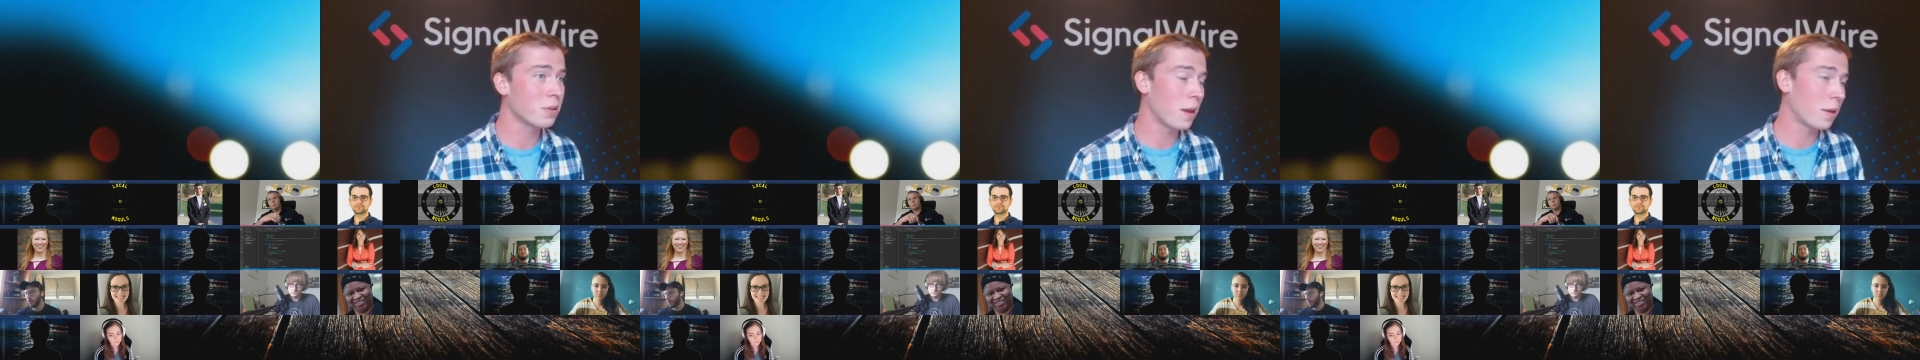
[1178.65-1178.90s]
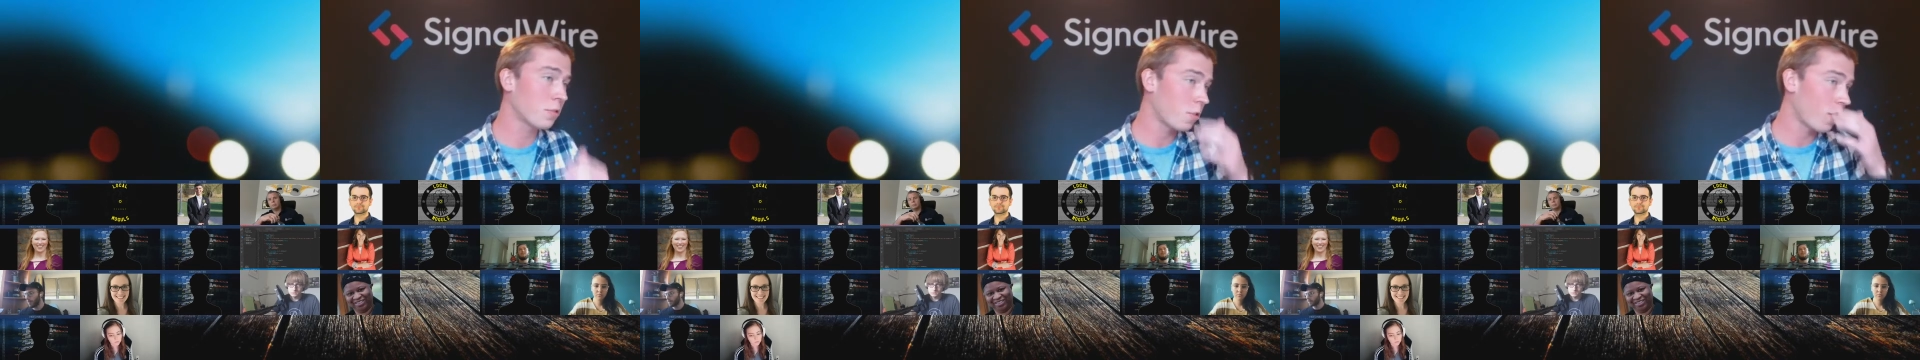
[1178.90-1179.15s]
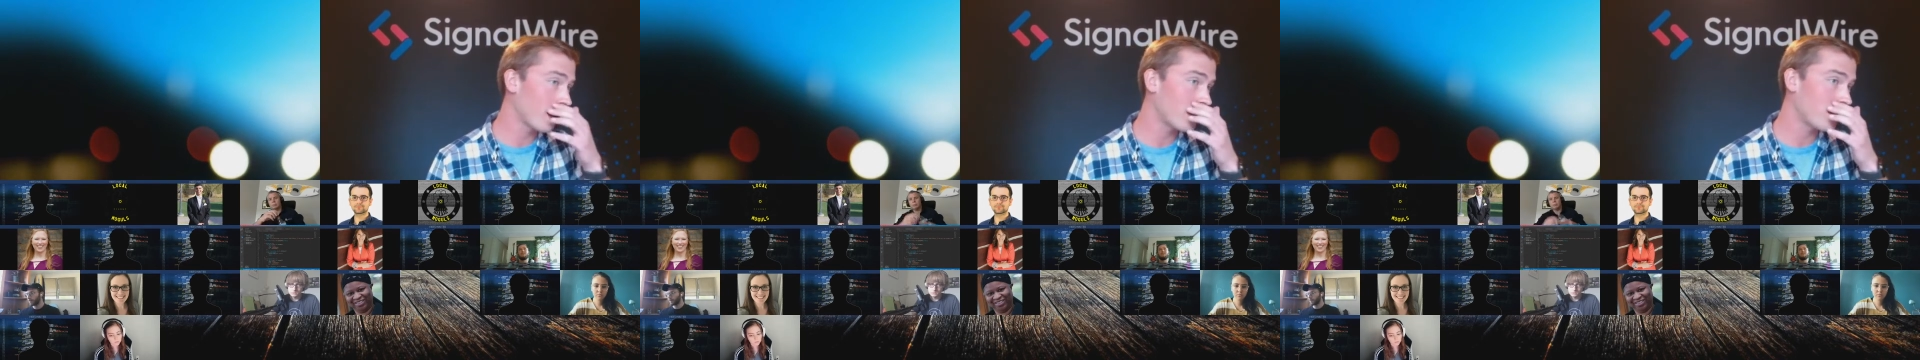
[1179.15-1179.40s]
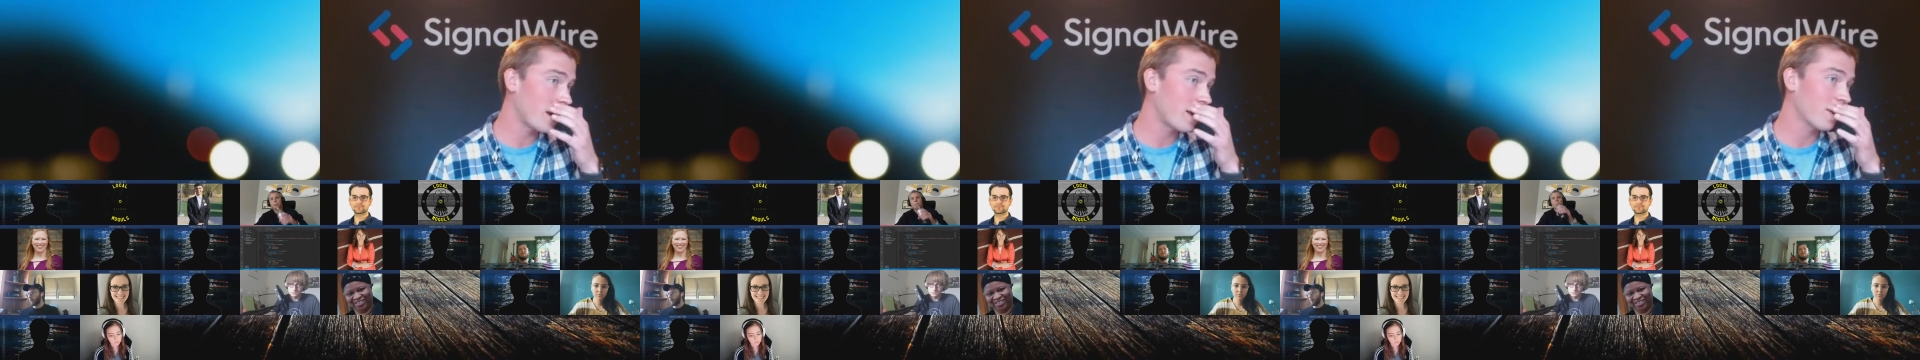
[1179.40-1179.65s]
I was trying to
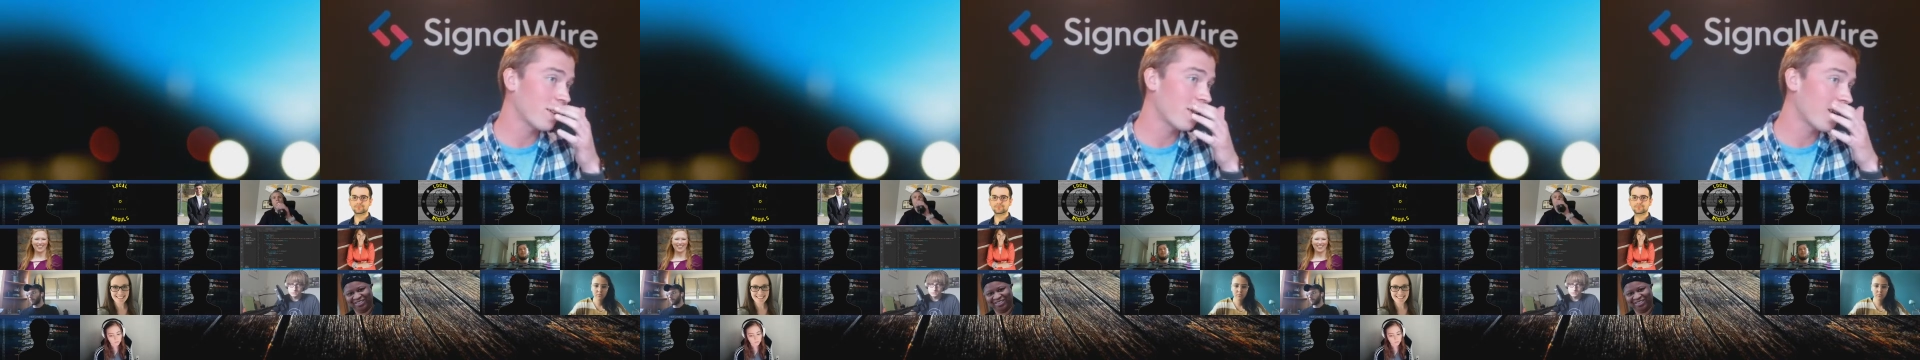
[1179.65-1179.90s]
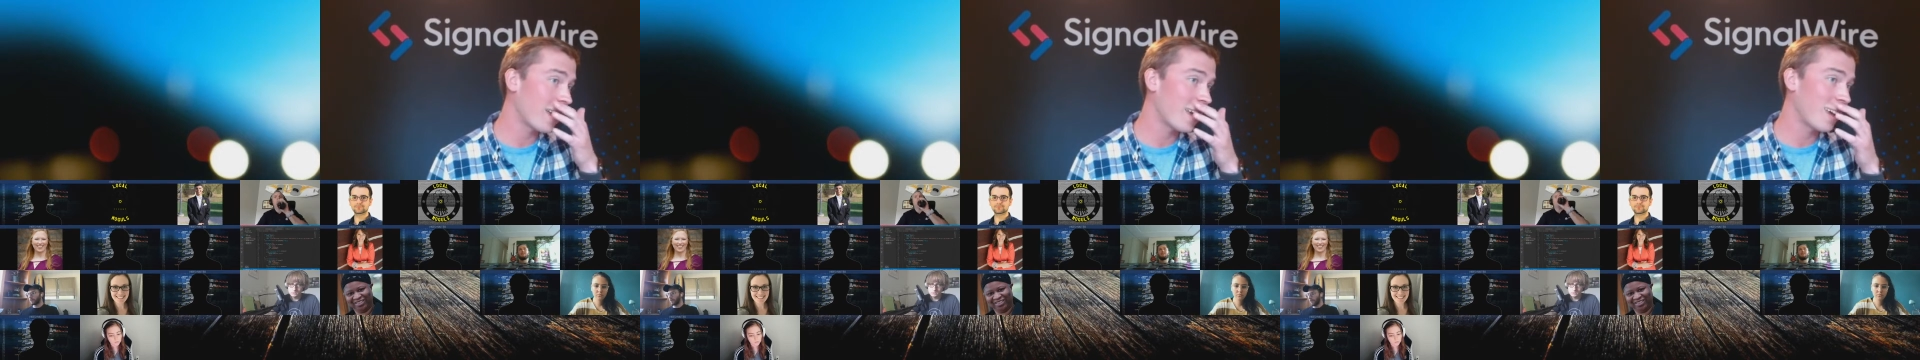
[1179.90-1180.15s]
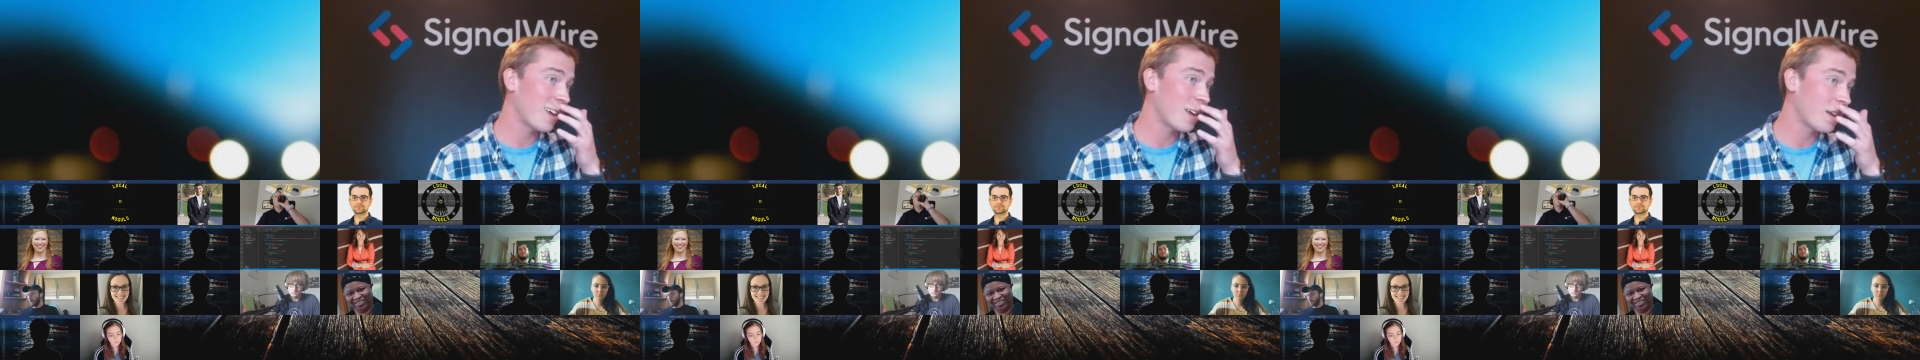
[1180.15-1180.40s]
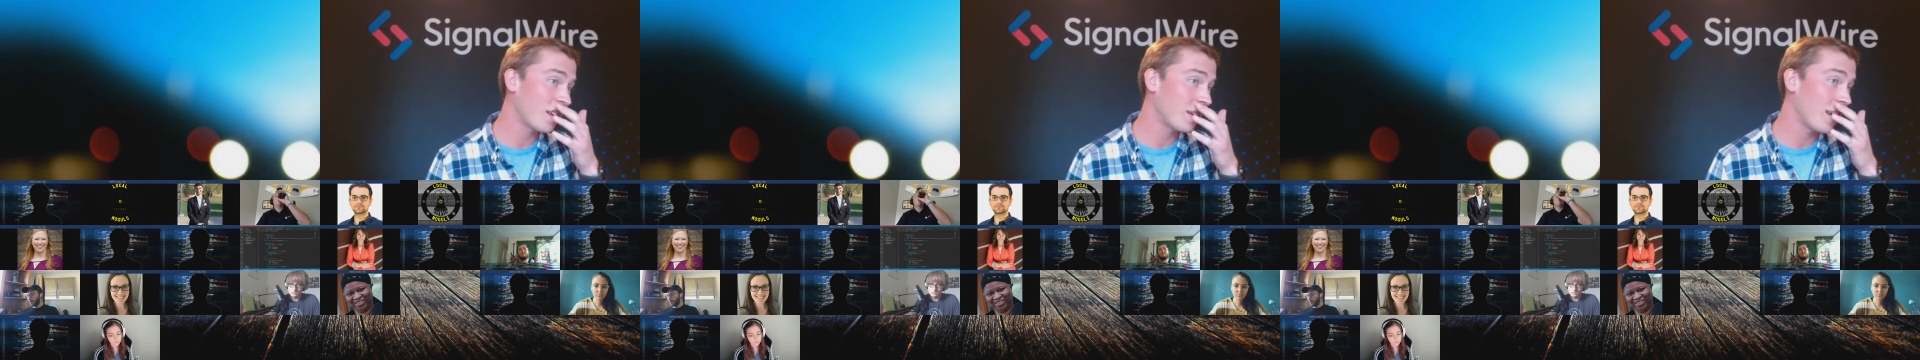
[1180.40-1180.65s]
tailor
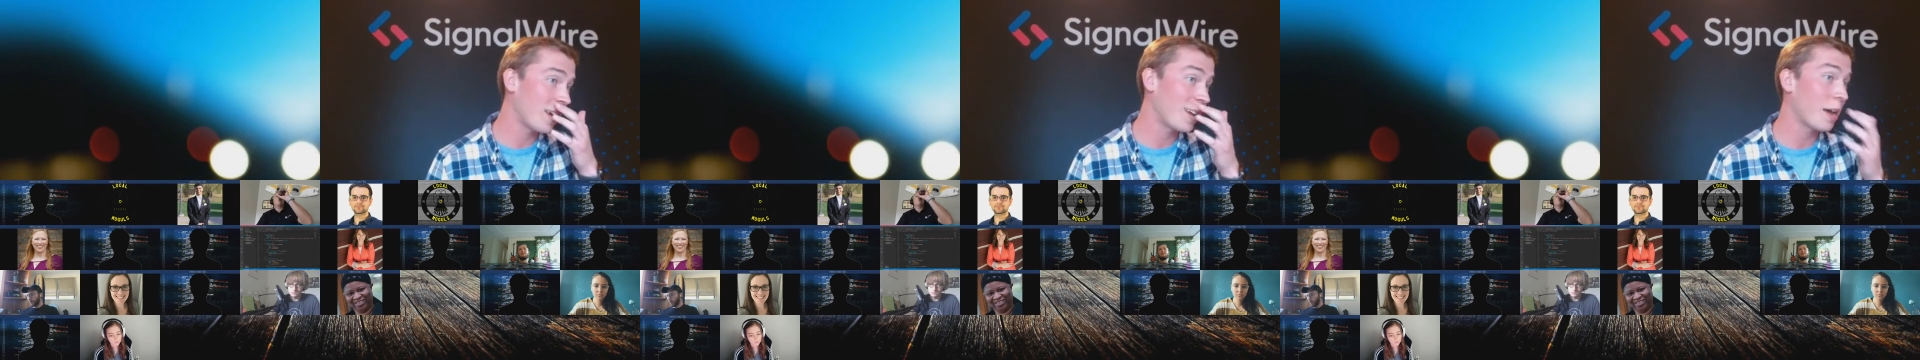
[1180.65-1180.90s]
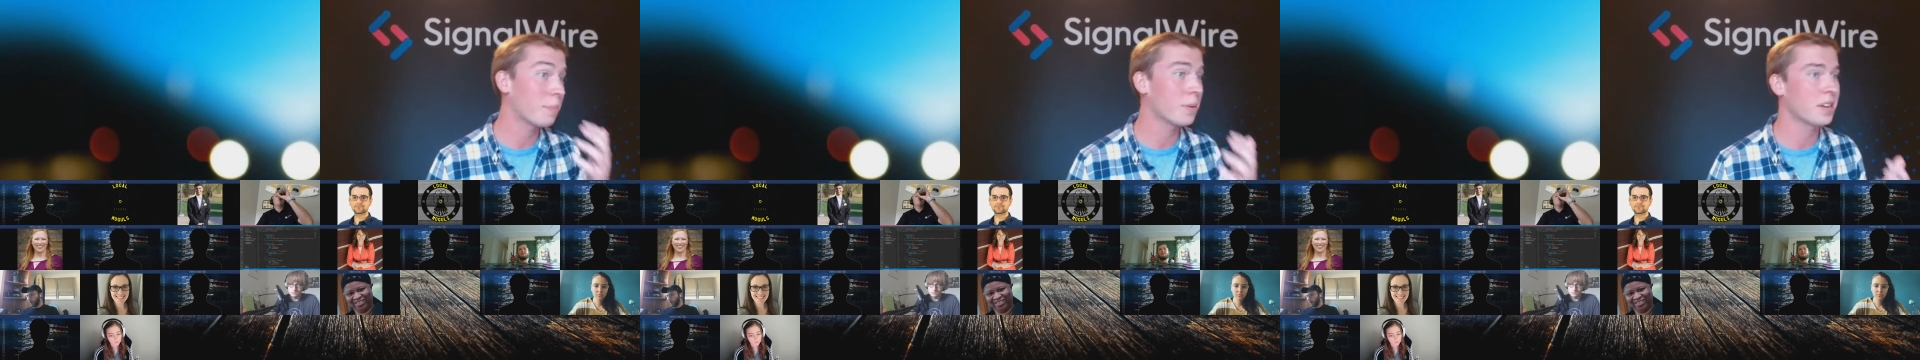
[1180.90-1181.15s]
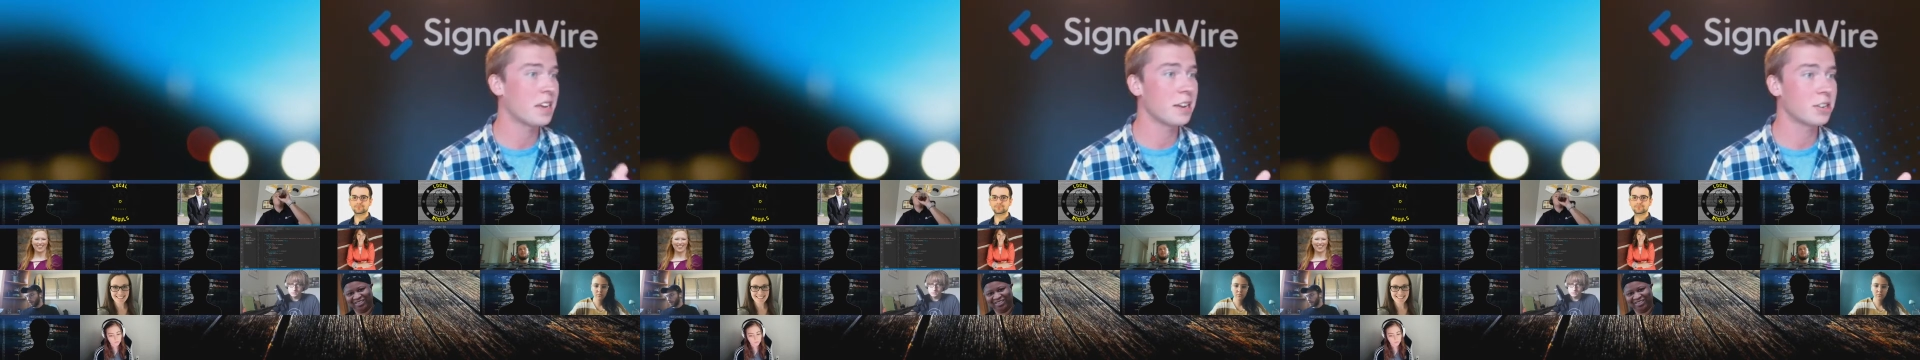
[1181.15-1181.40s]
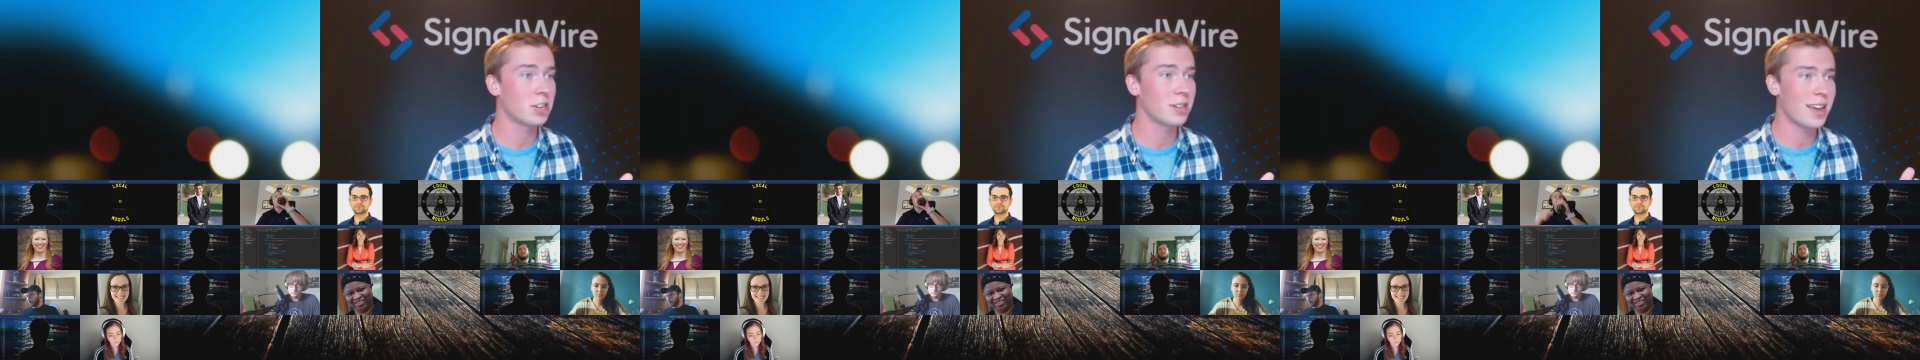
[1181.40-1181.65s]
an
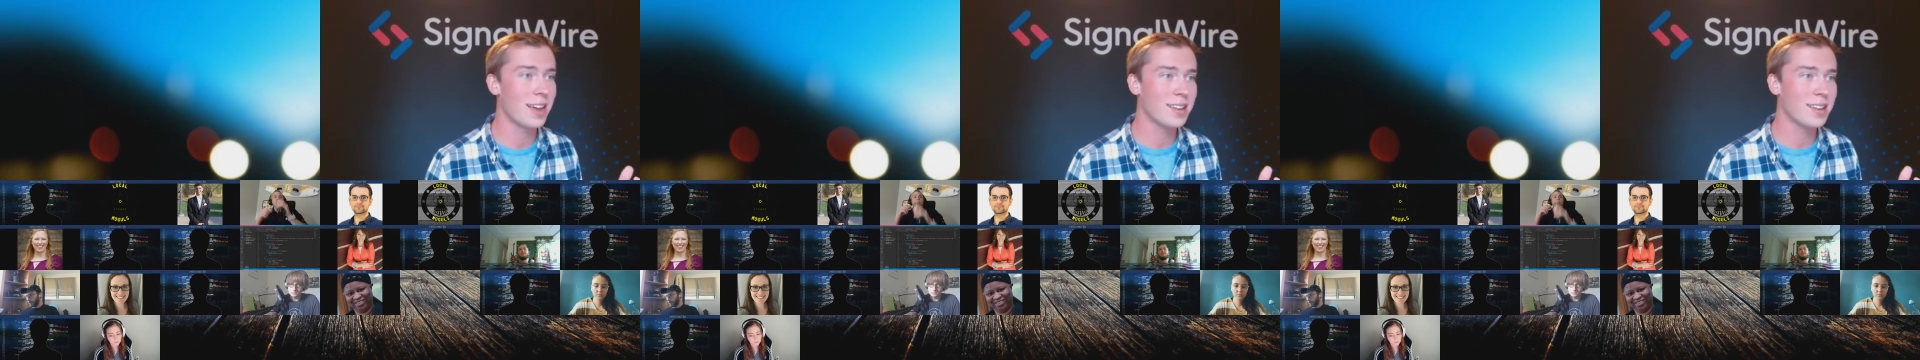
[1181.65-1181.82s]
application that